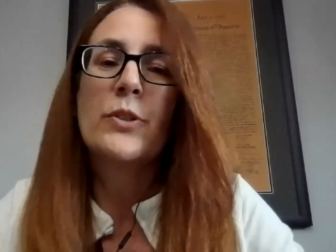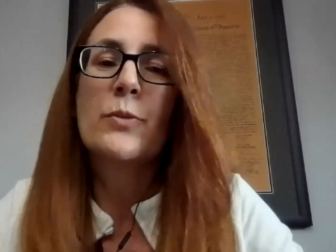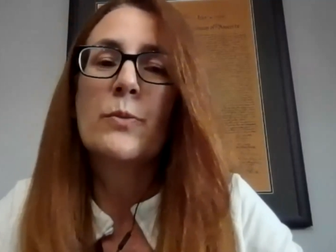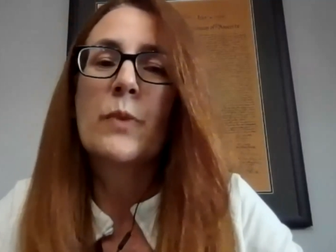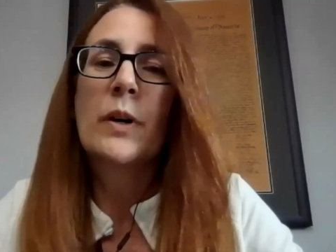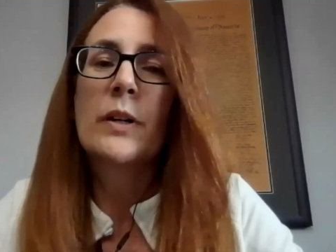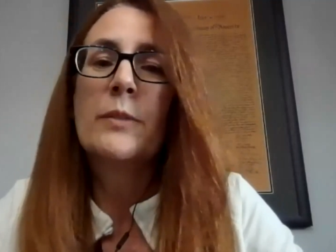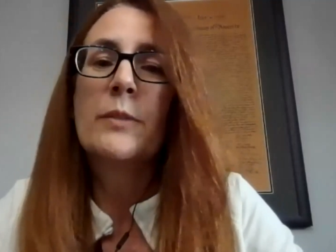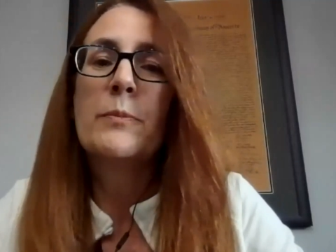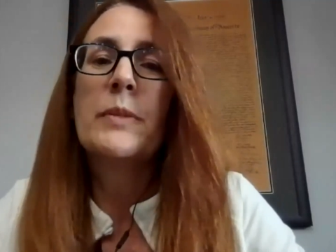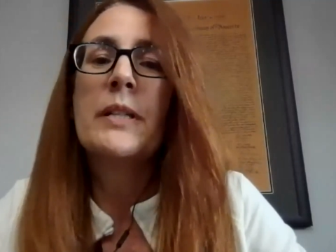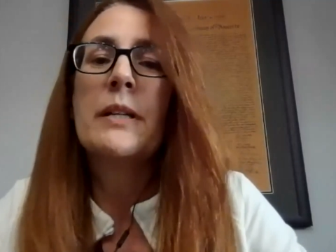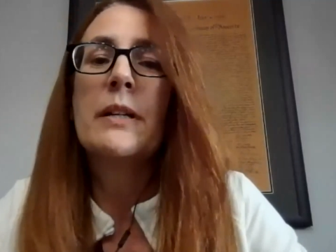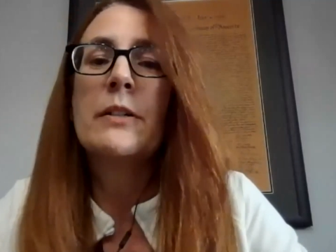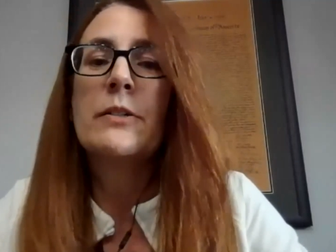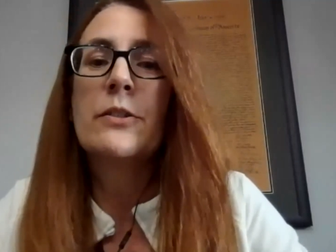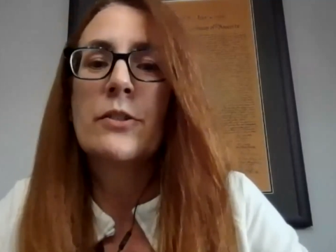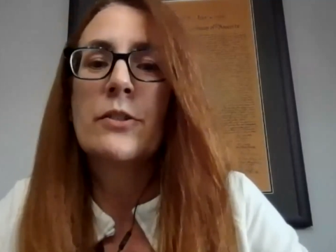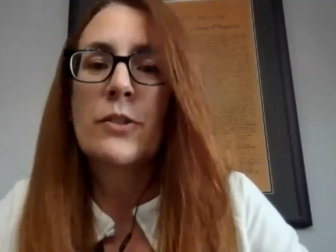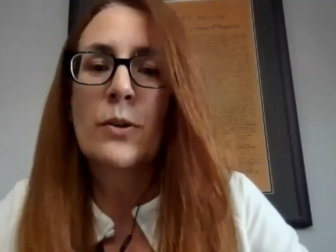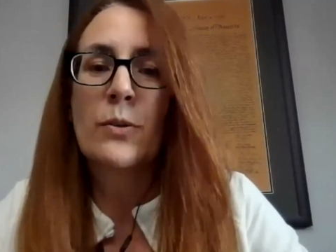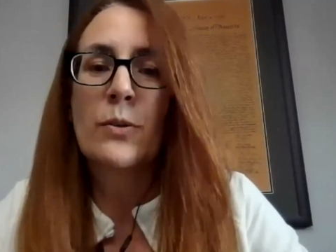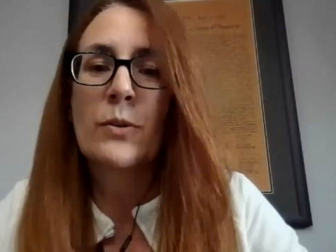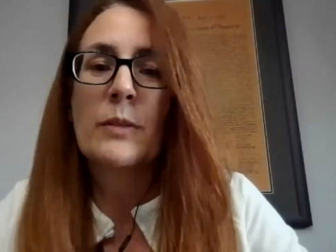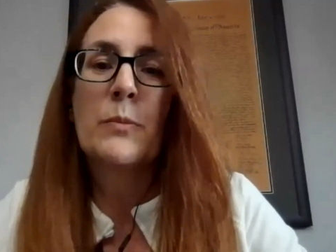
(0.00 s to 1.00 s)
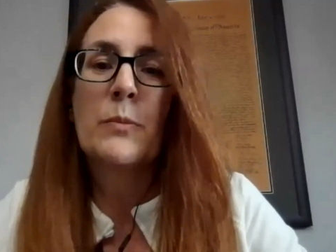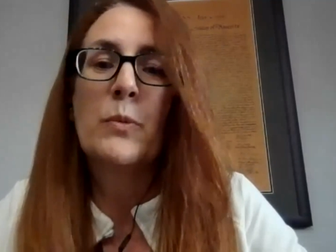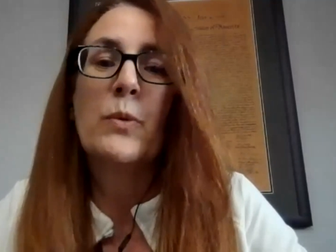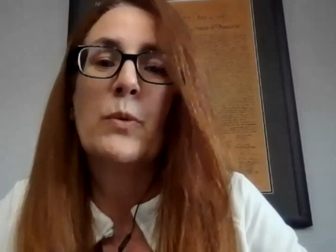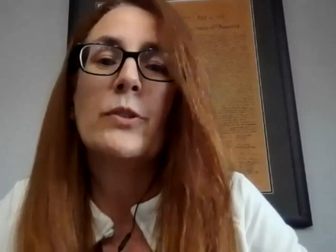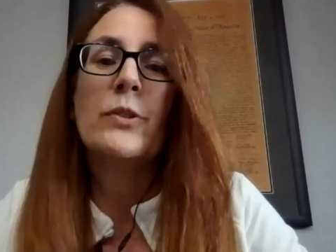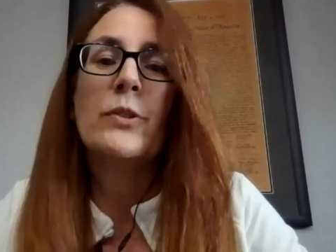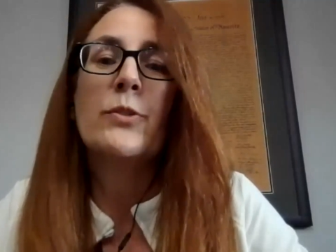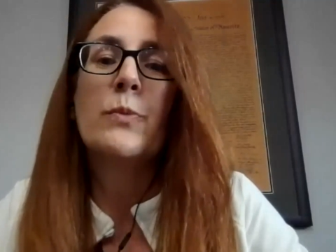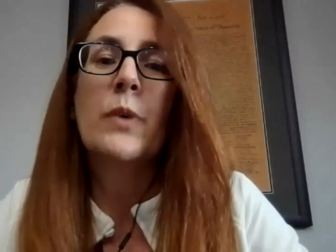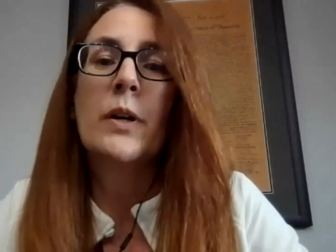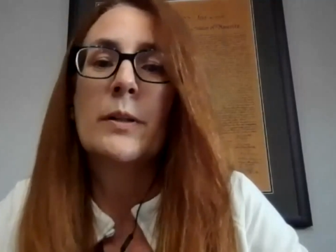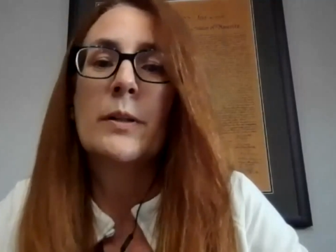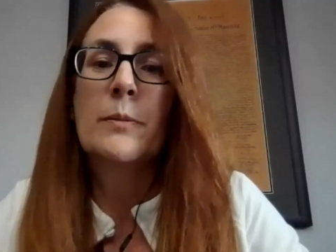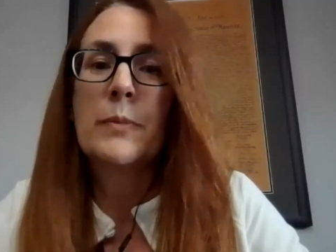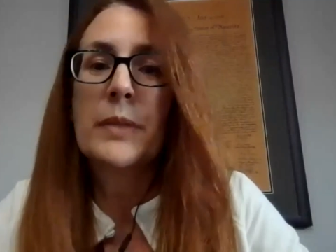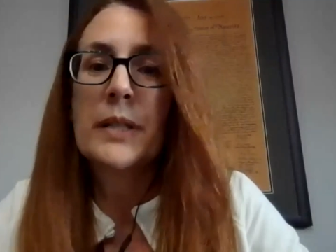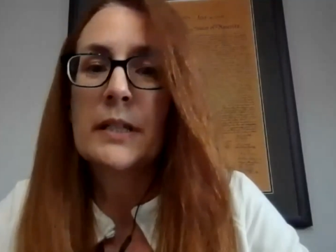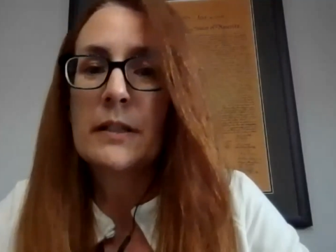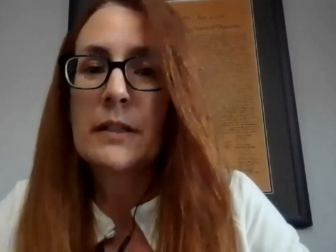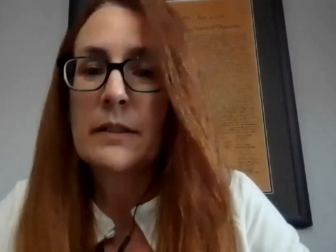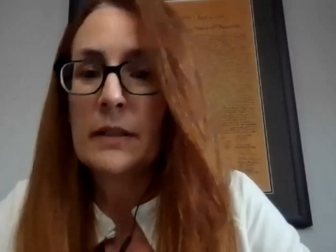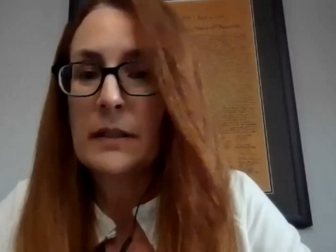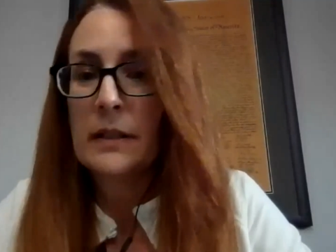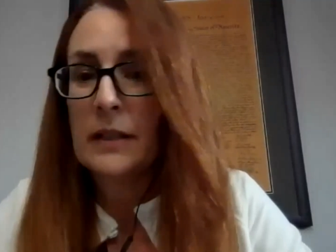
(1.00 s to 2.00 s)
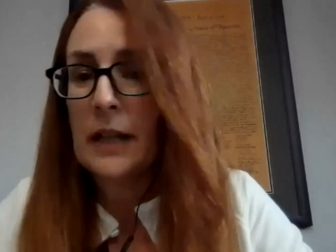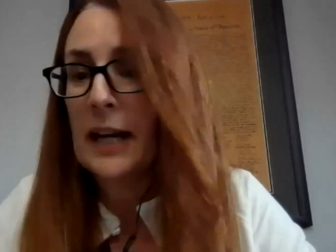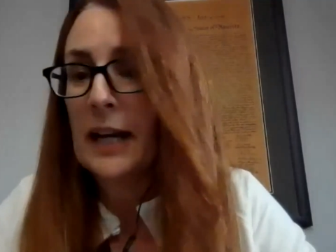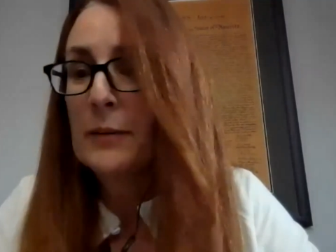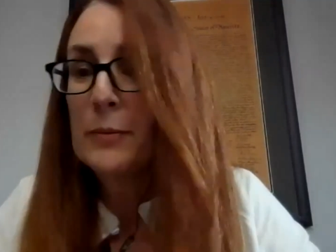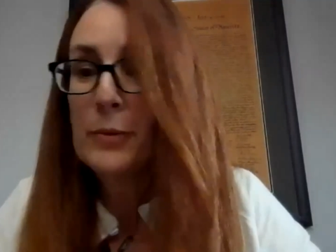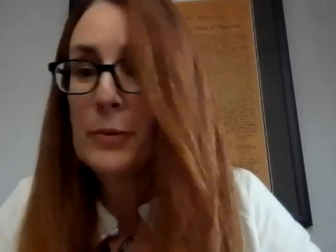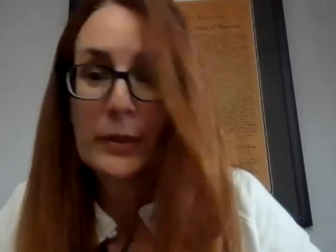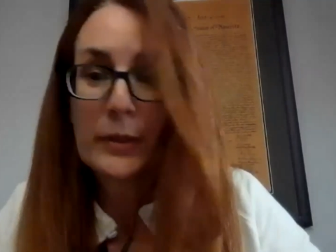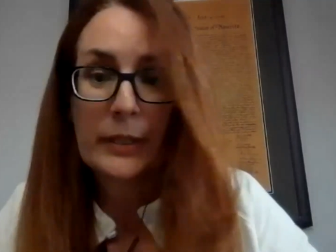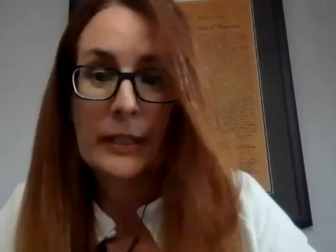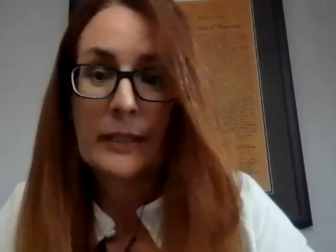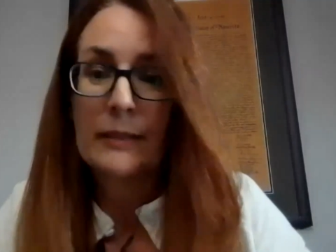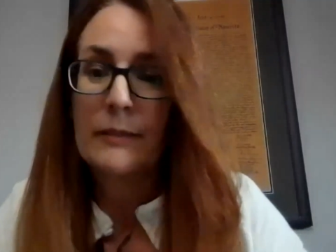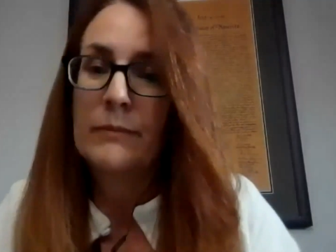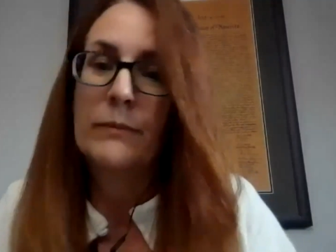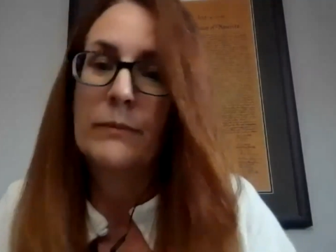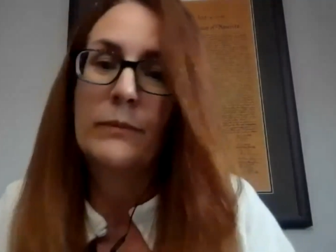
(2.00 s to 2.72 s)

you want to be on your zoning board, you want to be in the library,